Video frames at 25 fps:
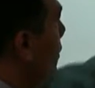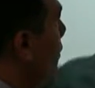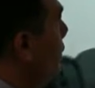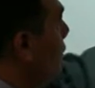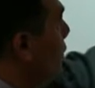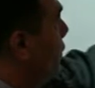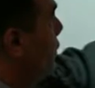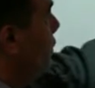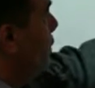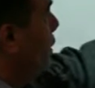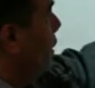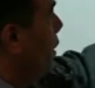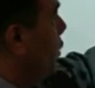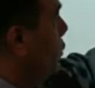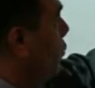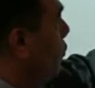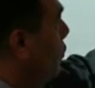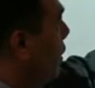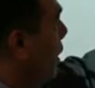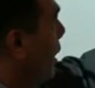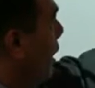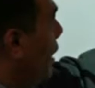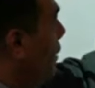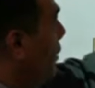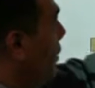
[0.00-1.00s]
this is the
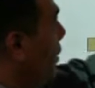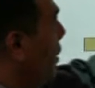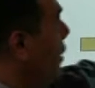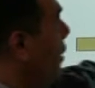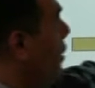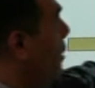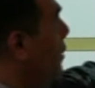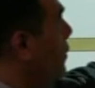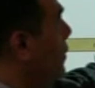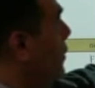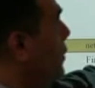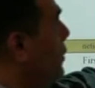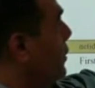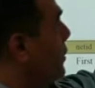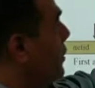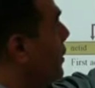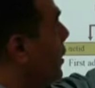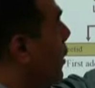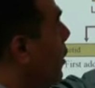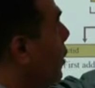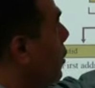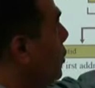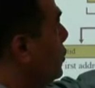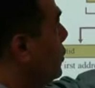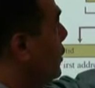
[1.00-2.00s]
network ID, this is the
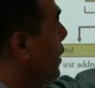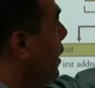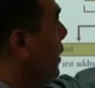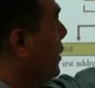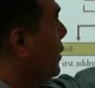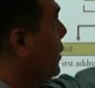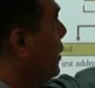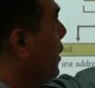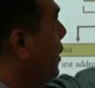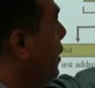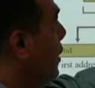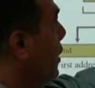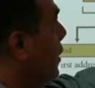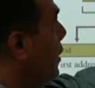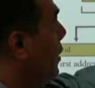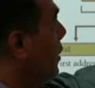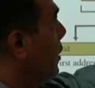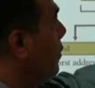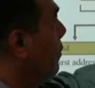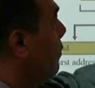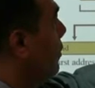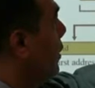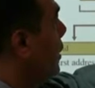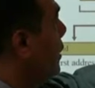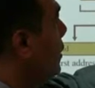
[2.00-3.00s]
host ID.
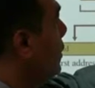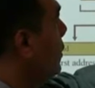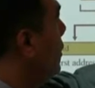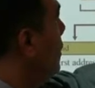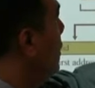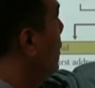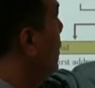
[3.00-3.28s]
Alright?